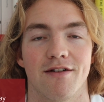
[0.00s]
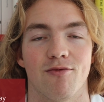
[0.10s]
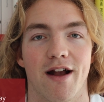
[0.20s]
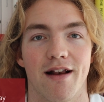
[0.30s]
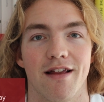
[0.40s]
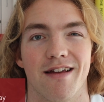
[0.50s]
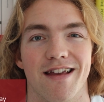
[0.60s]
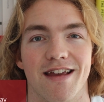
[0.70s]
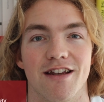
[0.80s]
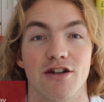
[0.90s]
While
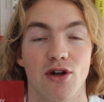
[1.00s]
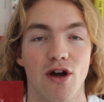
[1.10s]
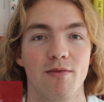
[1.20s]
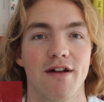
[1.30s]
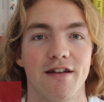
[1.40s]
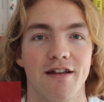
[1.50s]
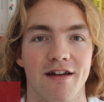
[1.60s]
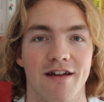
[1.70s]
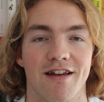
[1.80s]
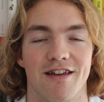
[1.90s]
in German
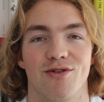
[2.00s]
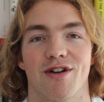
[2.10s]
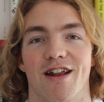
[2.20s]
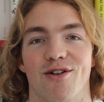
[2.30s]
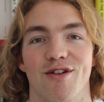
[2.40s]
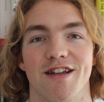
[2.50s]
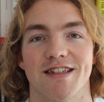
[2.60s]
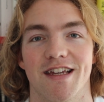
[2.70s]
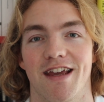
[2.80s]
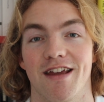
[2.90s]
you can only
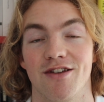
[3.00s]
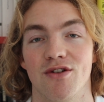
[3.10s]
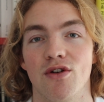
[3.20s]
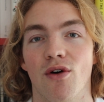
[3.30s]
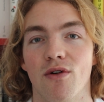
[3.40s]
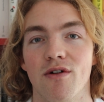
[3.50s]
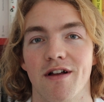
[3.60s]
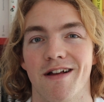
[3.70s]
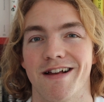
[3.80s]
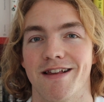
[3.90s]
say you
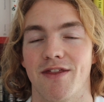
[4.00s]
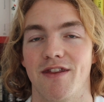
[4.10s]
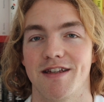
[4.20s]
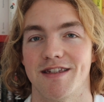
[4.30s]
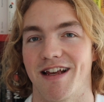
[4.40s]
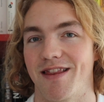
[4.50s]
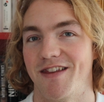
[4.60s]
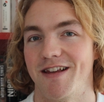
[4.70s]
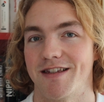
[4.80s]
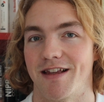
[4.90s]
know this
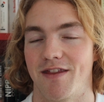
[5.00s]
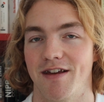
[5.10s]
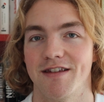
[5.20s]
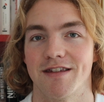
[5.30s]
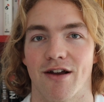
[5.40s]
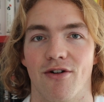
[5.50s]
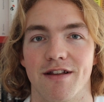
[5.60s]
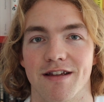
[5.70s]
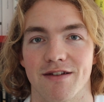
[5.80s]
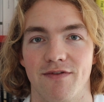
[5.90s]
this and this, so
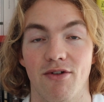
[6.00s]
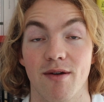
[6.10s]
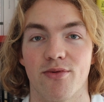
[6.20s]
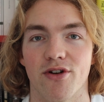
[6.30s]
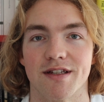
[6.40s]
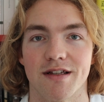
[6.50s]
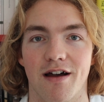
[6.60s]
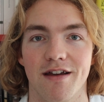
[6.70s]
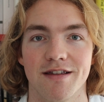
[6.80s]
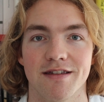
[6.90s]
it is very
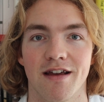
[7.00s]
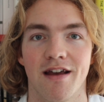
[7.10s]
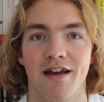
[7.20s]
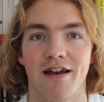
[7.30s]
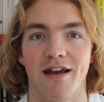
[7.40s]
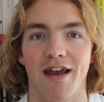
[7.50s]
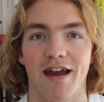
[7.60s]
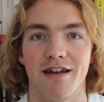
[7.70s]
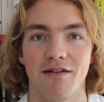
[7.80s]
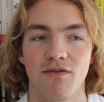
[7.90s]
precise,
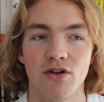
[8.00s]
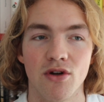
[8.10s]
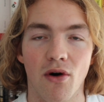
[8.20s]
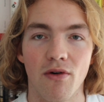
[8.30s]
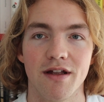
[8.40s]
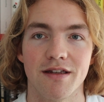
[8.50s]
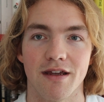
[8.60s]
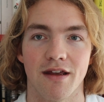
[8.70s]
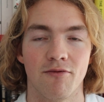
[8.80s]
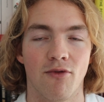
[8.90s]
and if you know
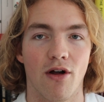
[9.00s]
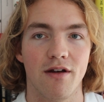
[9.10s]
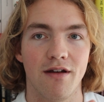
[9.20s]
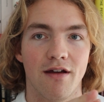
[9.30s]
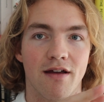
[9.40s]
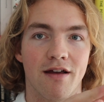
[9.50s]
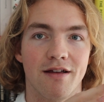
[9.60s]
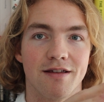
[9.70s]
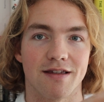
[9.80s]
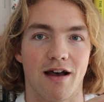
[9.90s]
it in one
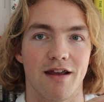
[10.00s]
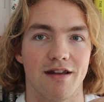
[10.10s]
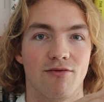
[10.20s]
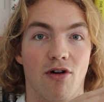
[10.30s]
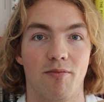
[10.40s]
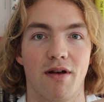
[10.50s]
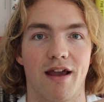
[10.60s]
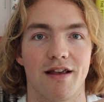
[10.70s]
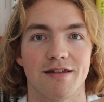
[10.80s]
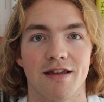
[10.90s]
side, at one
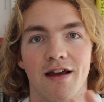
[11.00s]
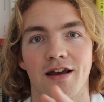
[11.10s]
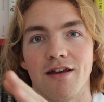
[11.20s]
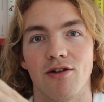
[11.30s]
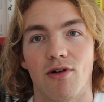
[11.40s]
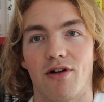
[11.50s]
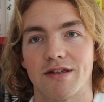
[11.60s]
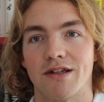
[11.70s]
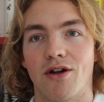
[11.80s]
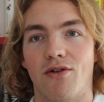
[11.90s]
place, you will
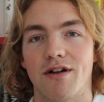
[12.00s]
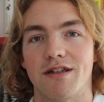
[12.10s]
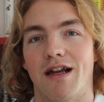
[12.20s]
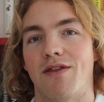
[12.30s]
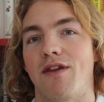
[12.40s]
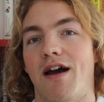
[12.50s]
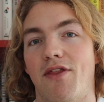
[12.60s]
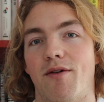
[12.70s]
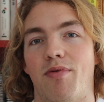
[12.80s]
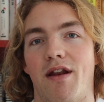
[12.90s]
also know it at the
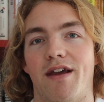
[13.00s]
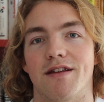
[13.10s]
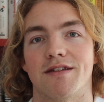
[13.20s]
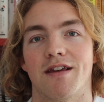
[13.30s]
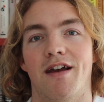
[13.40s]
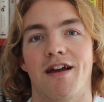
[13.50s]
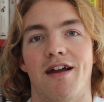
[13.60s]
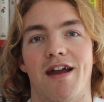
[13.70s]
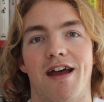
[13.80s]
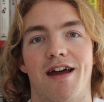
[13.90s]
other place.
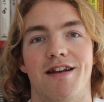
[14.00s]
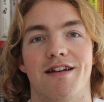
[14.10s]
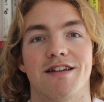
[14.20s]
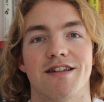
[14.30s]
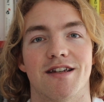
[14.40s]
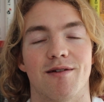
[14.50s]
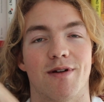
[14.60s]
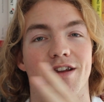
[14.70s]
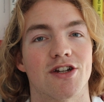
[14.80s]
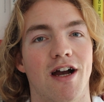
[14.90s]

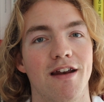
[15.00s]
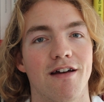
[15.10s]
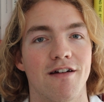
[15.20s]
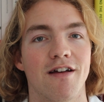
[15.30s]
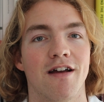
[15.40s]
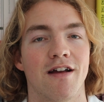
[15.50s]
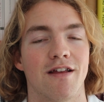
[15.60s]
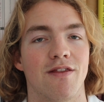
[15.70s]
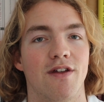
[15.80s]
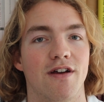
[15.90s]
But in China
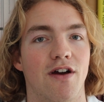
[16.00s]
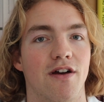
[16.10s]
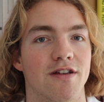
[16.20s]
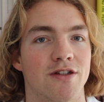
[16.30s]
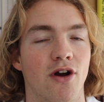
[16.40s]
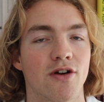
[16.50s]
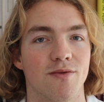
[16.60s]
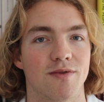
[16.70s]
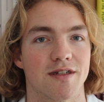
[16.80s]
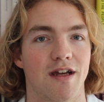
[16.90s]
the
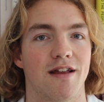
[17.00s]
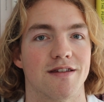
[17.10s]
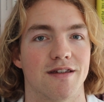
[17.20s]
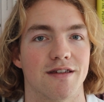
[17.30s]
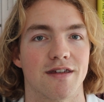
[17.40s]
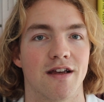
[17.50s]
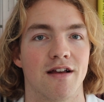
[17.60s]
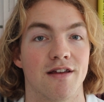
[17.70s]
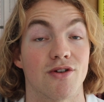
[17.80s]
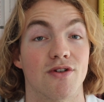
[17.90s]
circumstances,
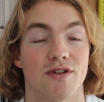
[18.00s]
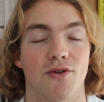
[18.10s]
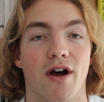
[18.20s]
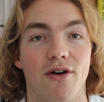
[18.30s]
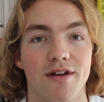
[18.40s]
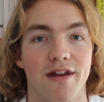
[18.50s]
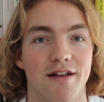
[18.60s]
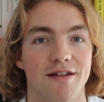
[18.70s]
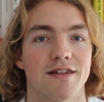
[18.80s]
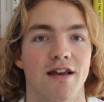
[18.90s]
so your
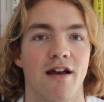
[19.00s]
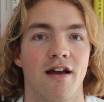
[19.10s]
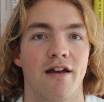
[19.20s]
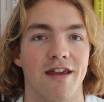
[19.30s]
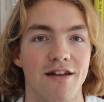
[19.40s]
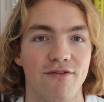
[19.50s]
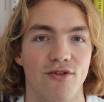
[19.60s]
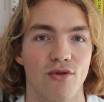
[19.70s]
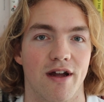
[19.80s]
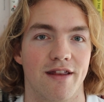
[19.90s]
surroundings,
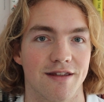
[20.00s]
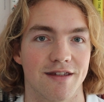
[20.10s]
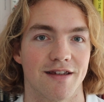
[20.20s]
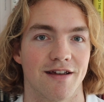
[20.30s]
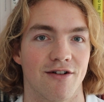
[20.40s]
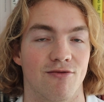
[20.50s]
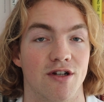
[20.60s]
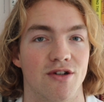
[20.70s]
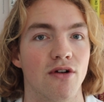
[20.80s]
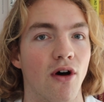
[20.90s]
influence
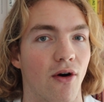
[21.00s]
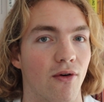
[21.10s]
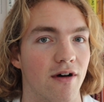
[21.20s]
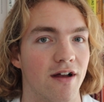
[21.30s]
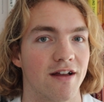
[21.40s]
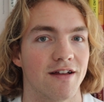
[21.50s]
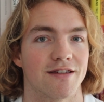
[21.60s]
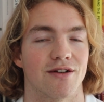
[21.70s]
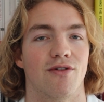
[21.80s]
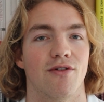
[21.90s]
what you know,
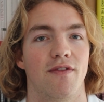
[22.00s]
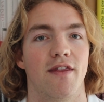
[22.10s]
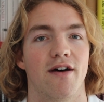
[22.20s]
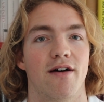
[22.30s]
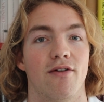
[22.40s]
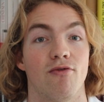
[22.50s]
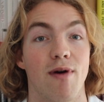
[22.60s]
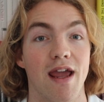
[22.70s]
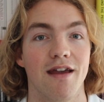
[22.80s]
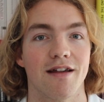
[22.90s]
so the
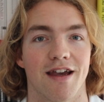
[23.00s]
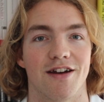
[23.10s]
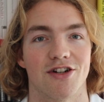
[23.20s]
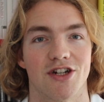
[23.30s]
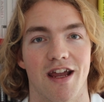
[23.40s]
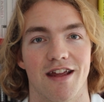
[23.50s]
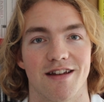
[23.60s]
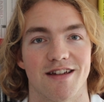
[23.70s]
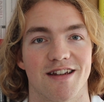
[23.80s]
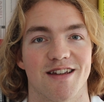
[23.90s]
way can
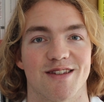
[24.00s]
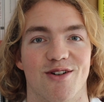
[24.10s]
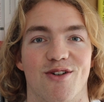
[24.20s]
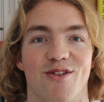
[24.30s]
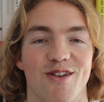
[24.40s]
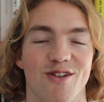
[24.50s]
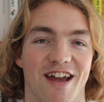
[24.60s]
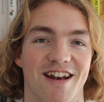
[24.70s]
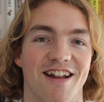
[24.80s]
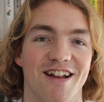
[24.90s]
change, so you
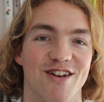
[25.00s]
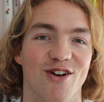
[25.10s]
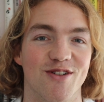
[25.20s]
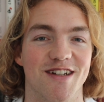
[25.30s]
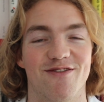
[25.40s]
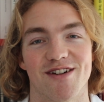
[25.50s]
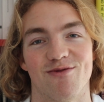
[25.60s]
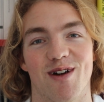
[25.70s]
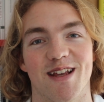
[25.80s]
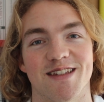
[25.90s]
can know
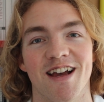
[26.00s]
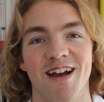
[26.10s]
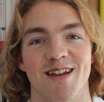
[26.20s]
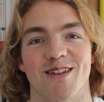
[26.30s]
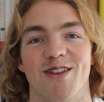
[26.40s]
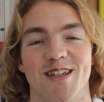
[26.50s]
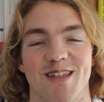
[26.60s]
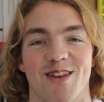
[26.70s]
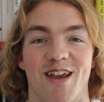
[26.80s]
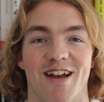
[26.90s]
different ways. So this
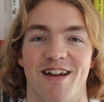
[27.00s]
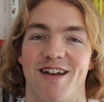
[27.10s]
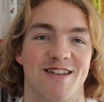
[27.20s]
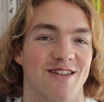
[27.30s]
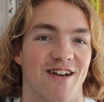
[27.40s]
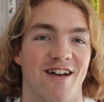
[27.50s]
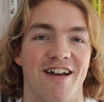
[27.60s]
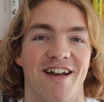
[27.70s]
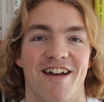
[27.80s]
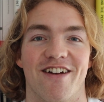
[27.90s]
is a
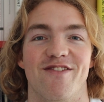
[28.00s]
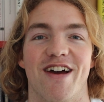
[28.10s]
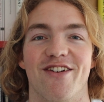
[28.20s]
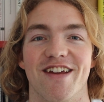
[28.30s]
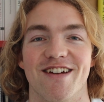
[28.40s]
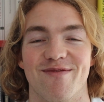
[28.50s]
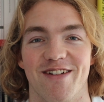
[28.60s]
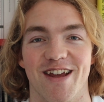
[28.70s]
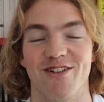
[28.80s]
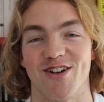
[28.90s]
very
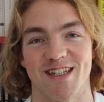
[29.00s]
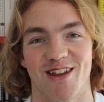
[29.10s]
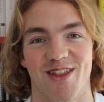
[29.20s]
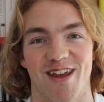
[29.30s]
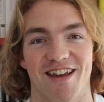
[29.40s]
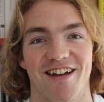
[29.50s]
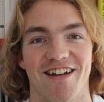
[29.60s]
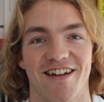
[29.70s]
interesting thing.